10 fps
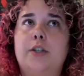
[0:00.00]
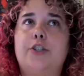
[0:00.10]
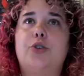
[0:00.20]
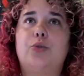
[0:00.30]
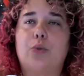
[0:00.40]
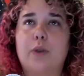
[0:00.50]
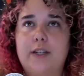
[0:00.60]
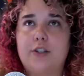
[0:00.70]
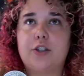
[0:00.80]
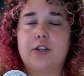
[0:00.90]
to
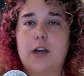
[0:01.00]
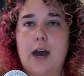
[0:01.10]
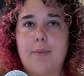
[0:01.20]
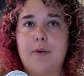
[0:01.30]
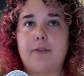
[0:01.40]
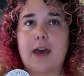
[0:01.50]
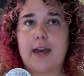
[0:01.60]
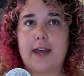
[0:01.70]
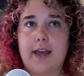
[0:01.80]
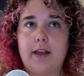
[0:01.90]
reach the top of
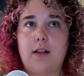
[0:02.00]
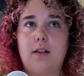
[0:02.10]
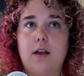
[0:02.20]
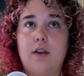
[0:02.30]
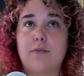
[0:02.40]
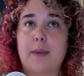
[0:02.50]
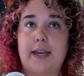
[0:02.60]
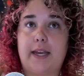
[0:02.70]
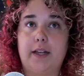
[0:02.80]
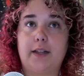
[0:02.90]
that hill of my
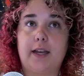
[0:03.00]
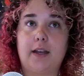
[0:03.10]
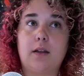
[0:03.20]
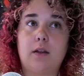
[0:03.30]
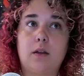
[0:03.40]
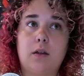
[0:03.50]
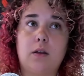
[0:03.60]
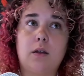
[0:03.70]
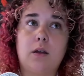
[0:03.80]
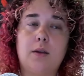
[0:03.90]
healing.
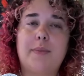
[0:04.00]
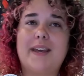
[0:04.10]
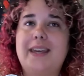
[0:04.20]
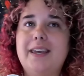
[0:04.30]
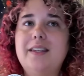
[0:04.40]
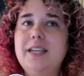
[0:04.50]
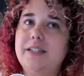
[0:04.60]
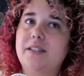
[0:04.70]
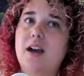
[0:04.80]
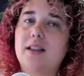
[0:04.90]
But healing
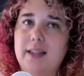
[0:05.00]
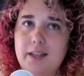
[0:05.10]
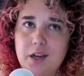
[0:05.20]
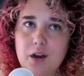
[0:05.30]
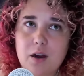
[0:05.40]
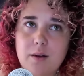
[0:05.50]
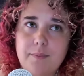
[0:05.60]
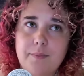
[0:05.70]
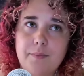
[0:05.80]
is not linear,